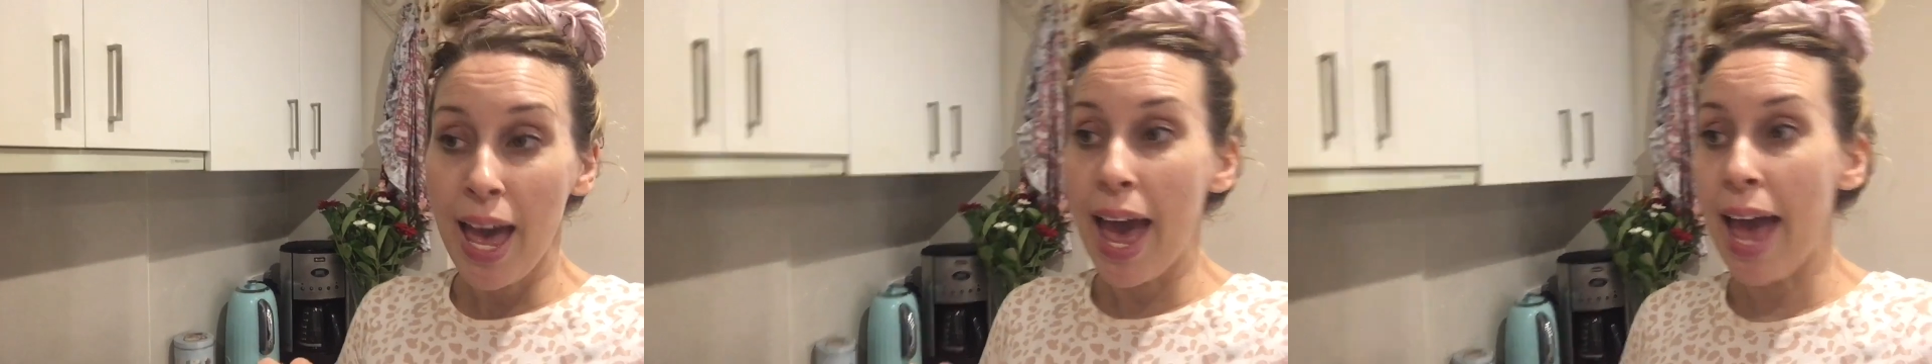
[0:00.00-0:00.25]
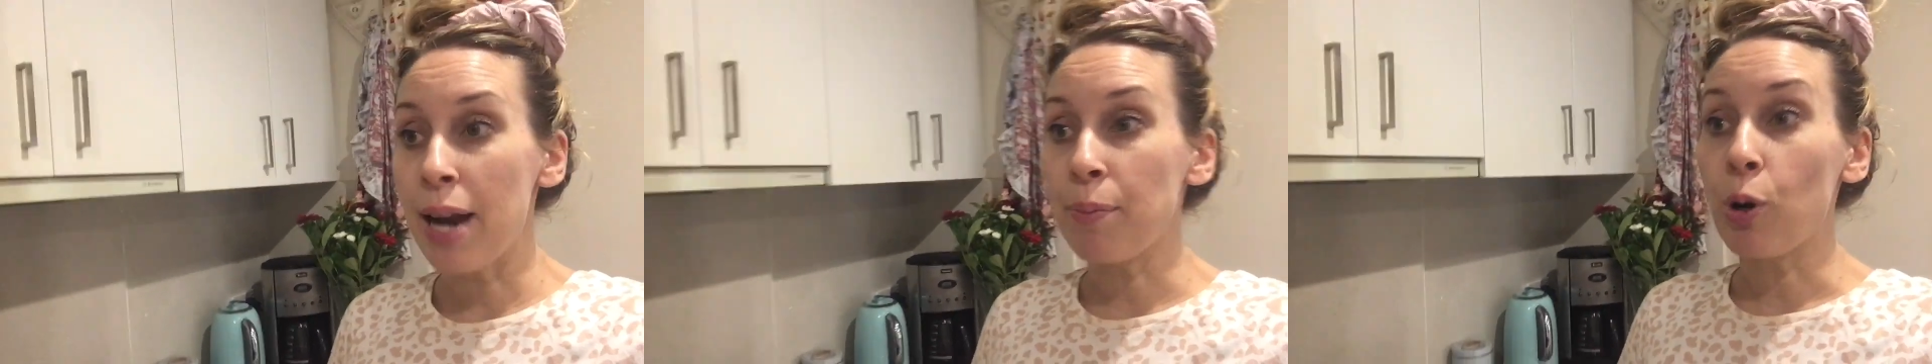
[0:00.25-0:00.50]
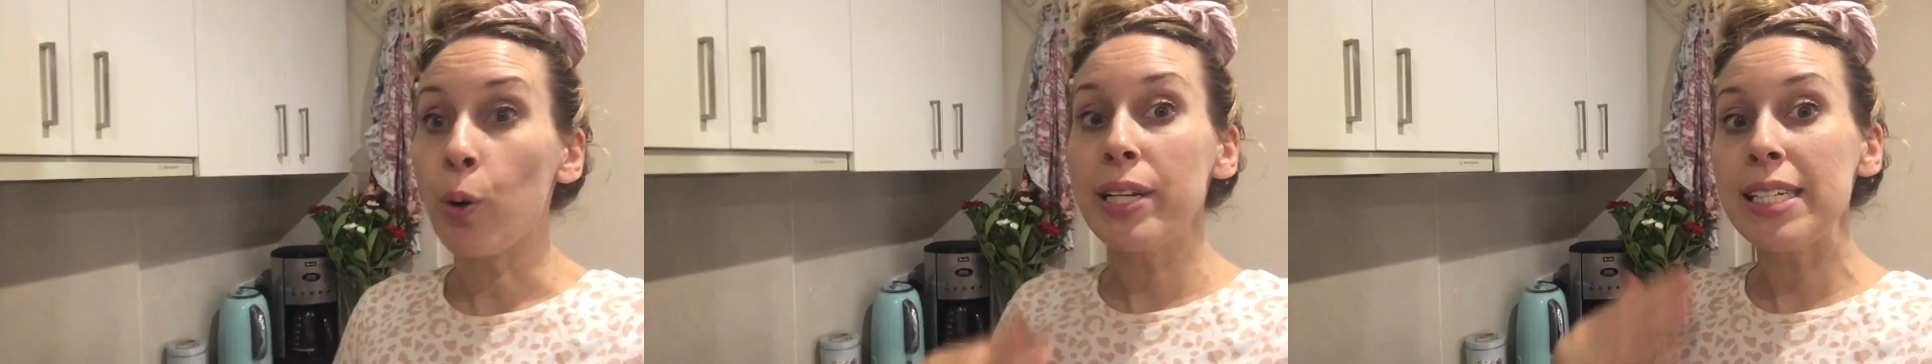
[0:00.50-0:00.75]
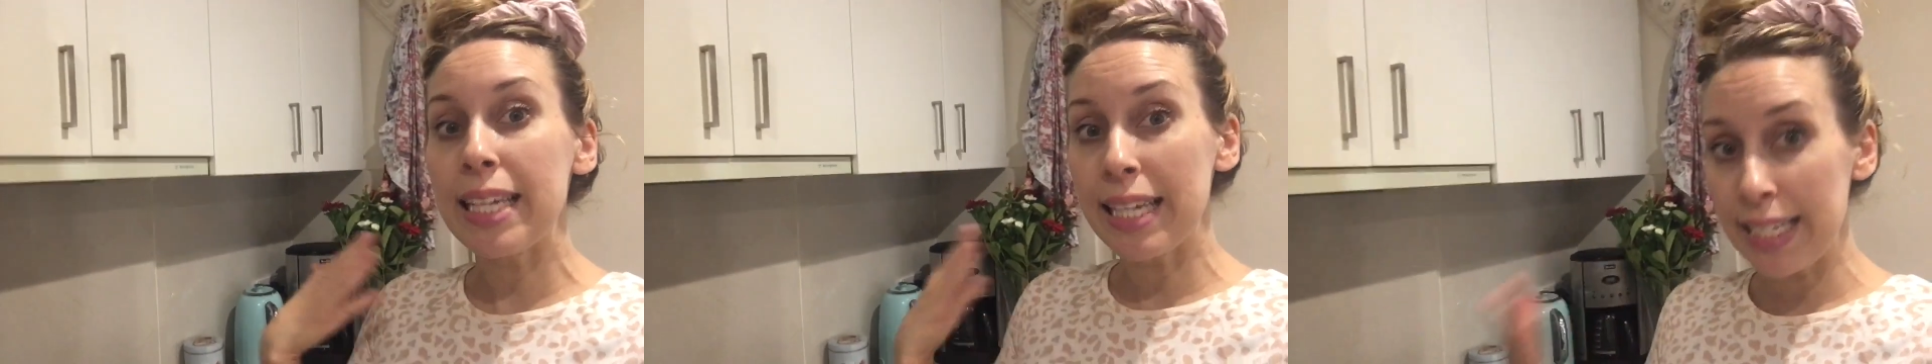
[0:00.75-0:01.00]
and I'm going
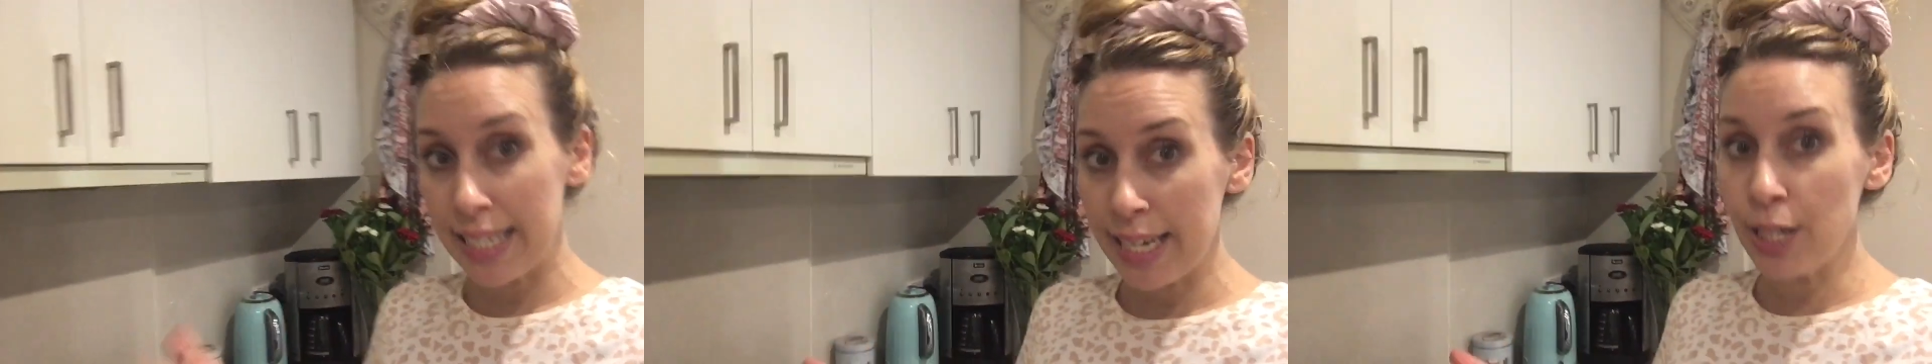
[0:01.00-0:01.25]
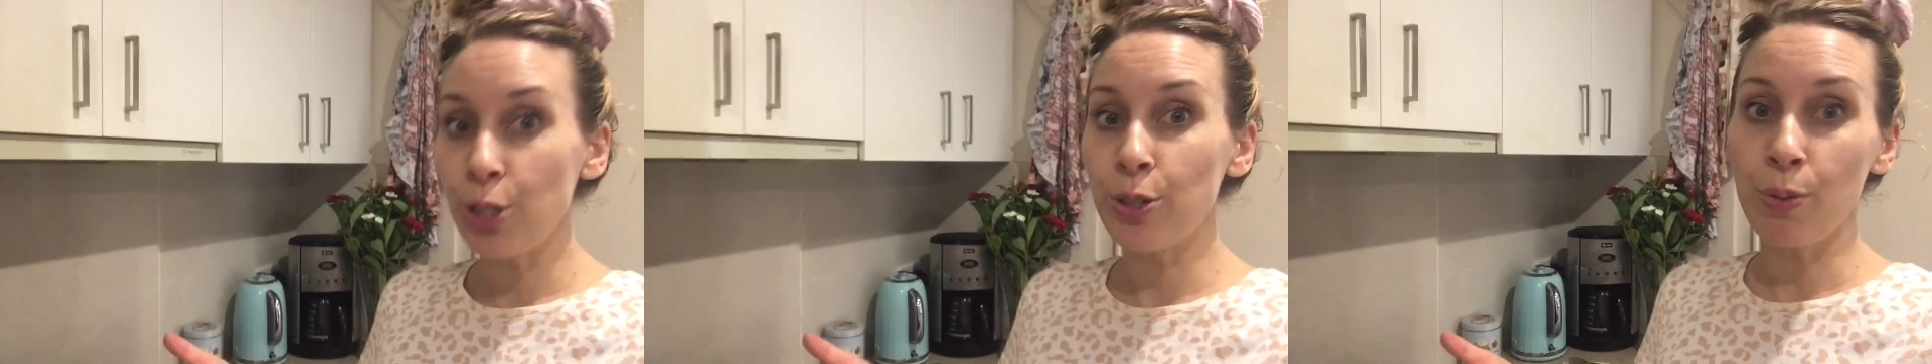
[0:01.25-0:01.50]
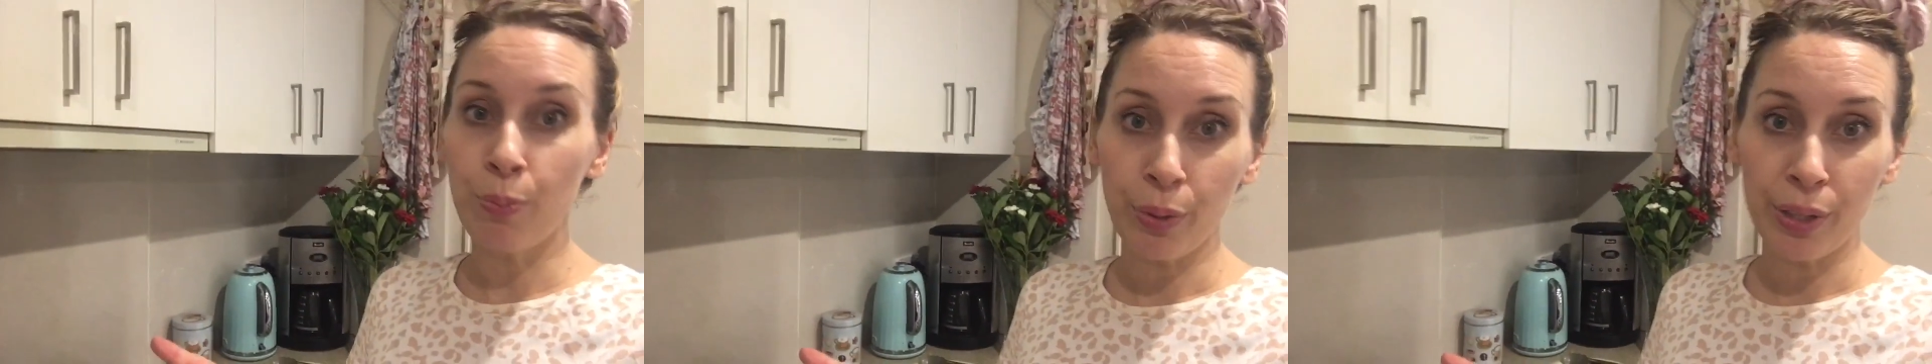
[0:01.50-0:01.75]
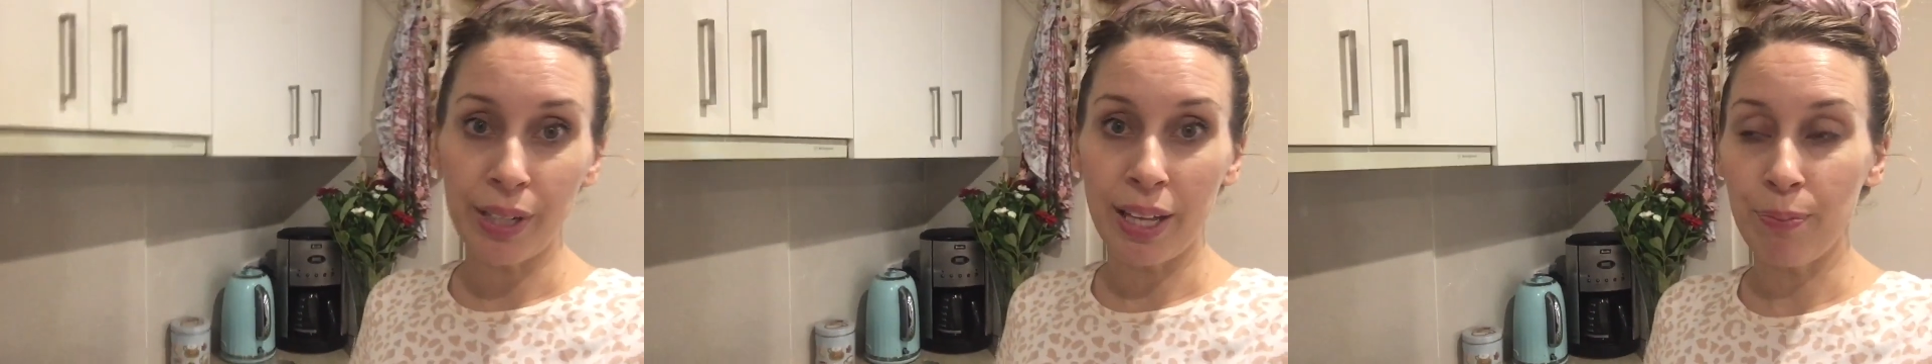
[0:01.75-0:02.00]
to continue to
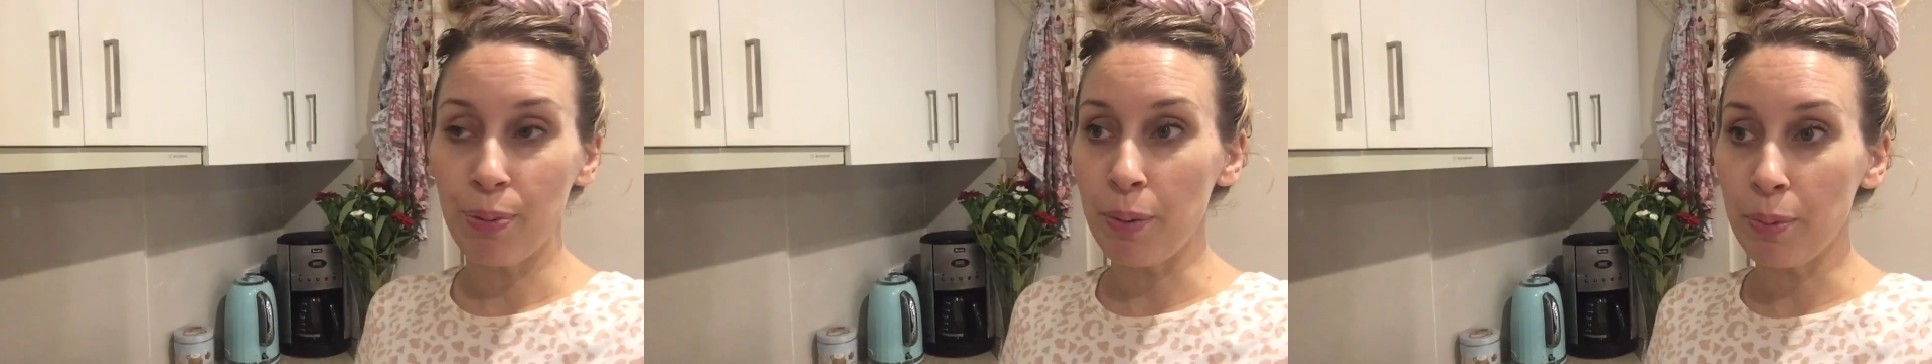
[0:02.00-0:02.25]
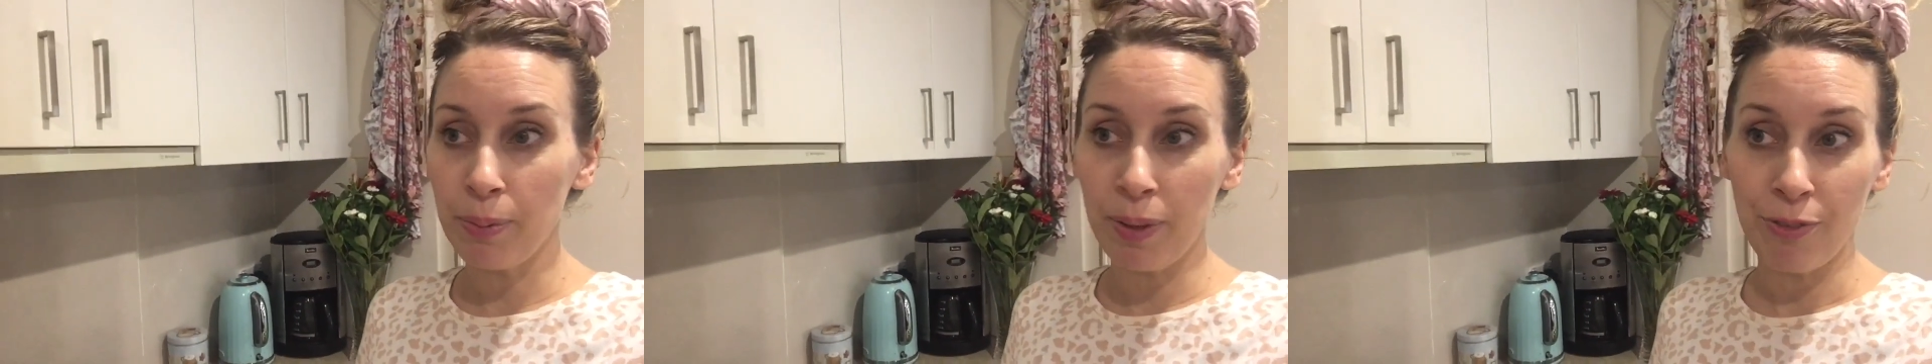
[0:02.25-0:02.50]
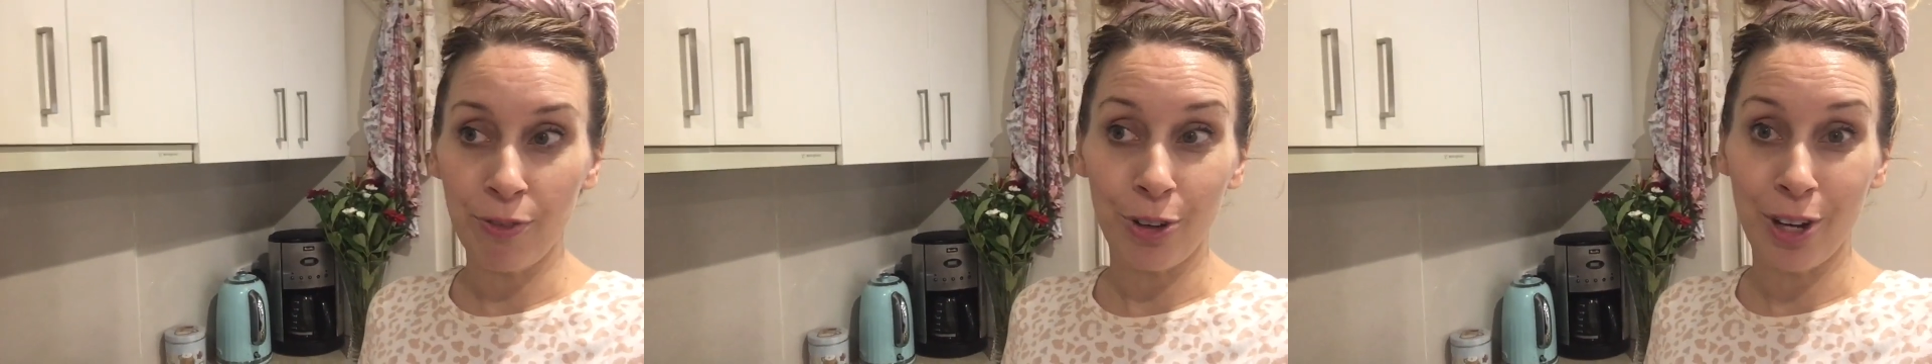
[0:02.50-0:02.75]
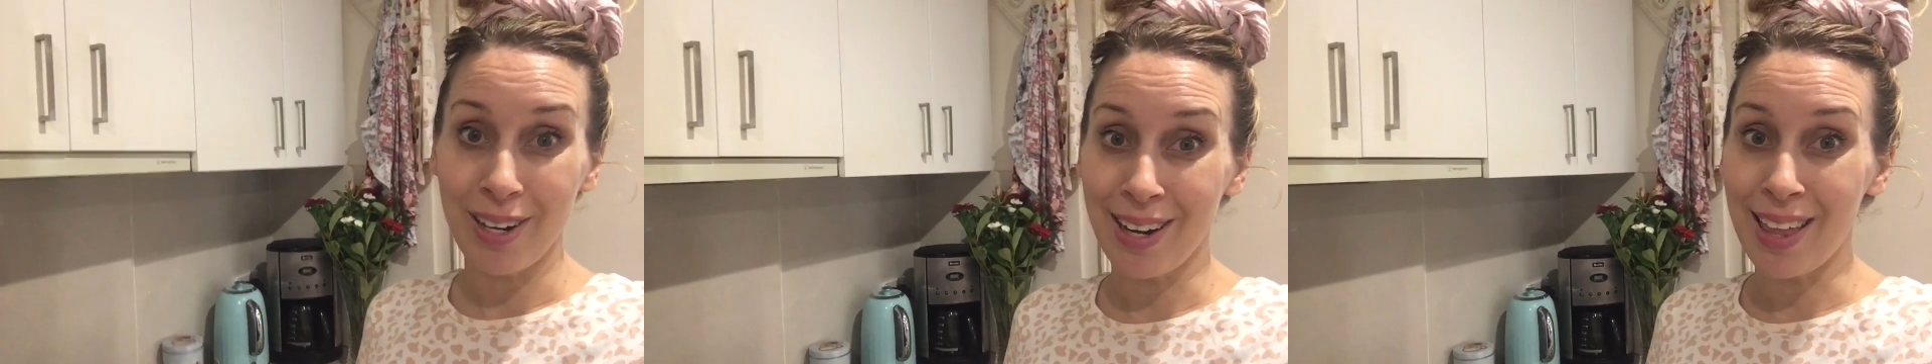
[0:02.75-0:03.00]
boil it probably for
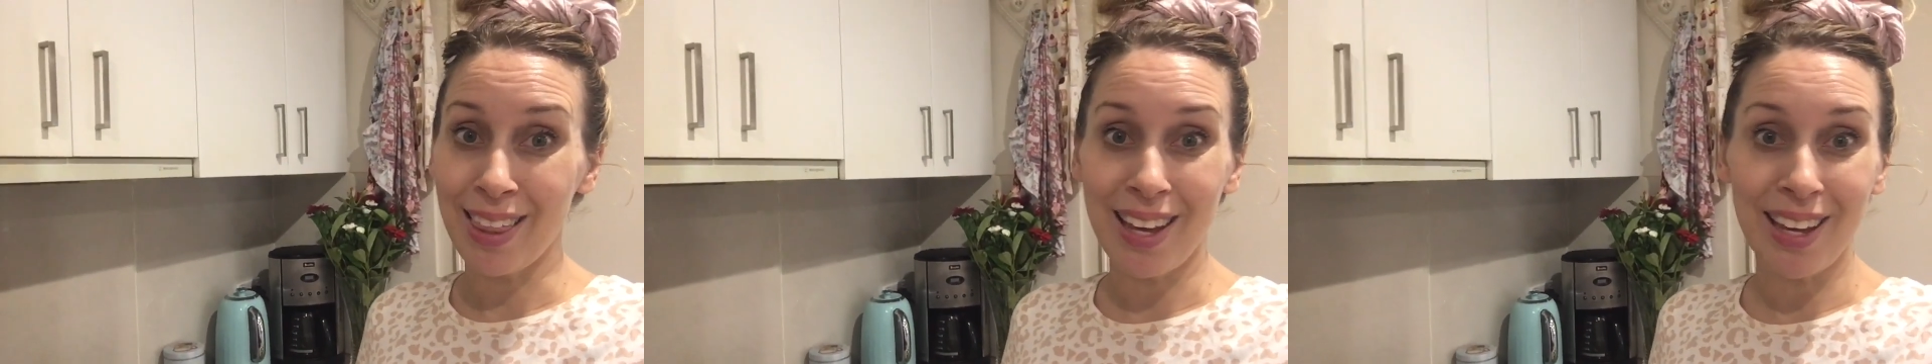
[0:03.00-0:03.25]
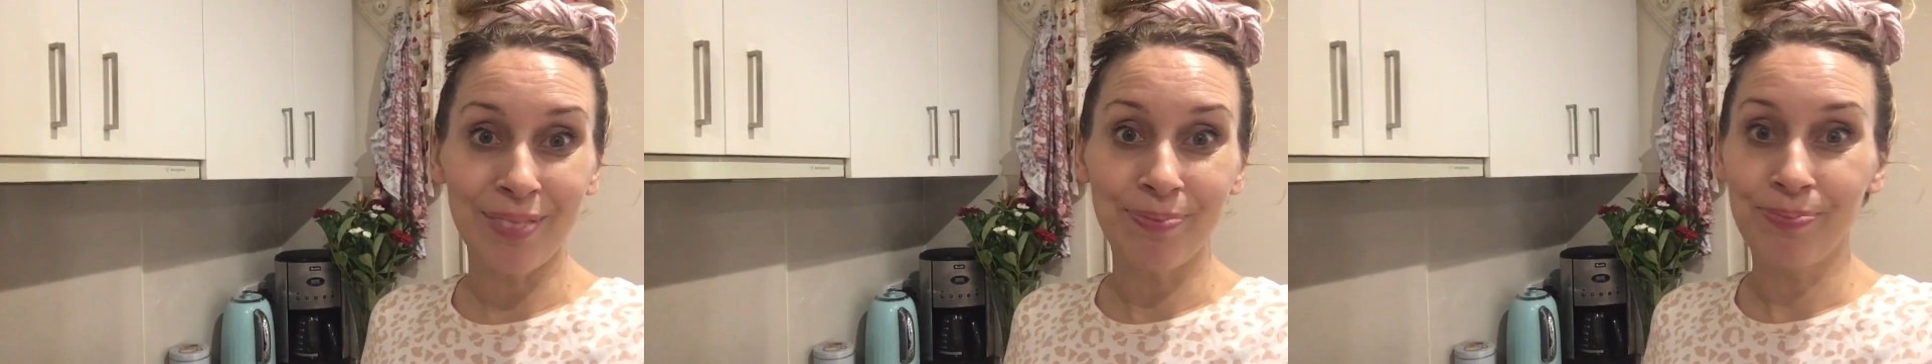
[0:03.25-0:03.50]
another